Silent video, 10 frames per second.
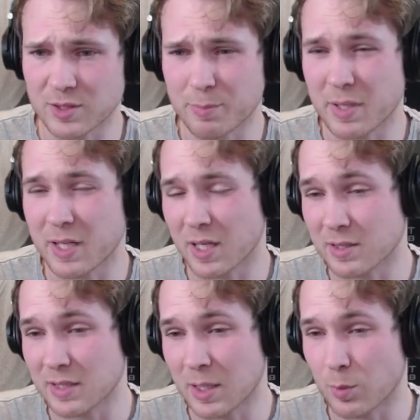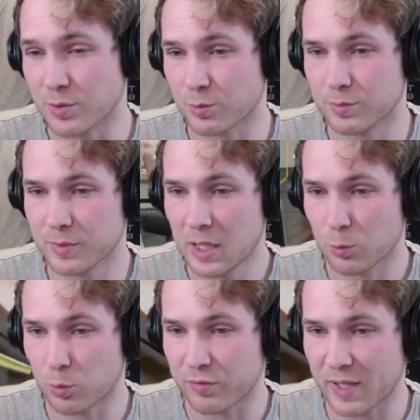because it was
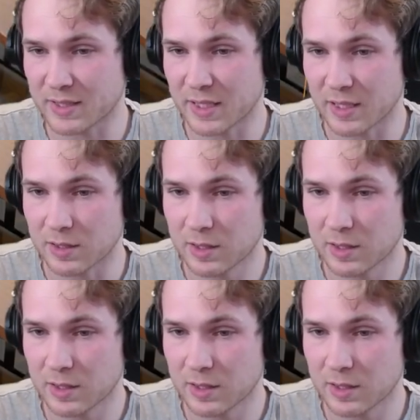reflecting